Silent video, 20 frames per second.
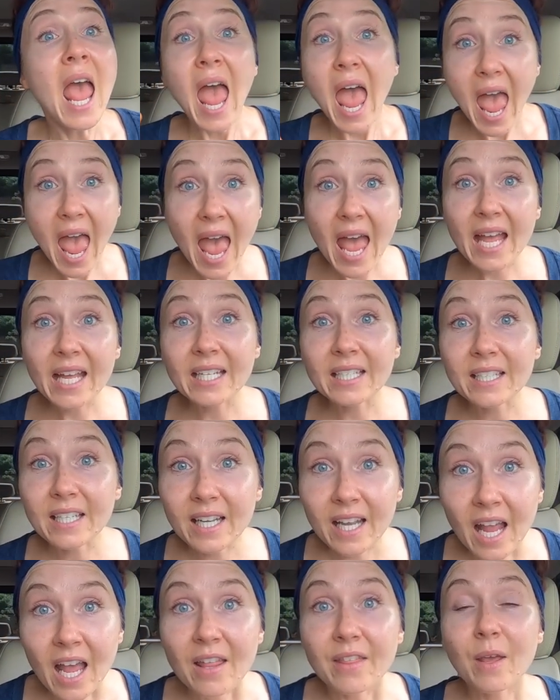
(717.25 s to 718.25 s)

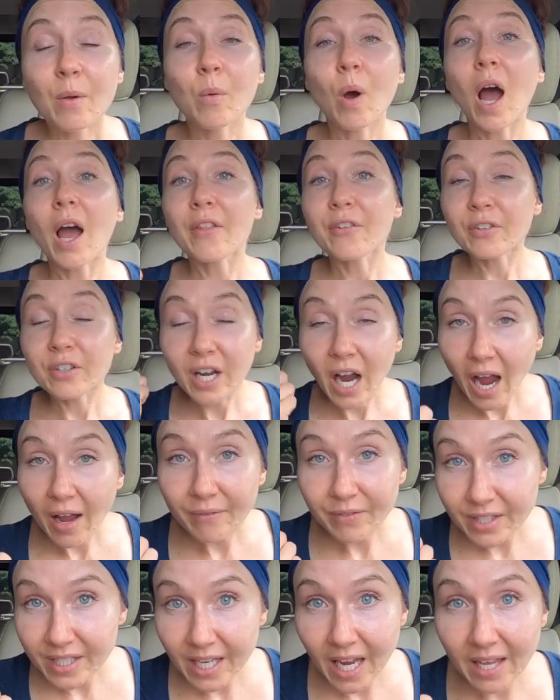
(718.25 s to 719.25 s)
And they will either
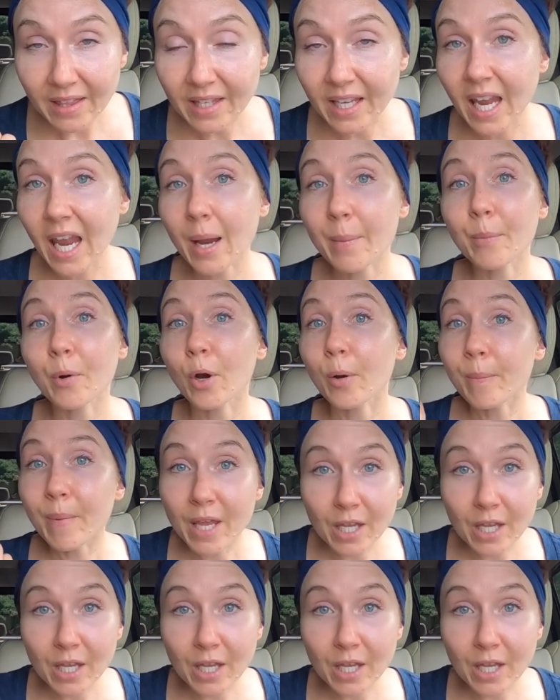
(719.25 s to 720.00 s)
confiscate the camera or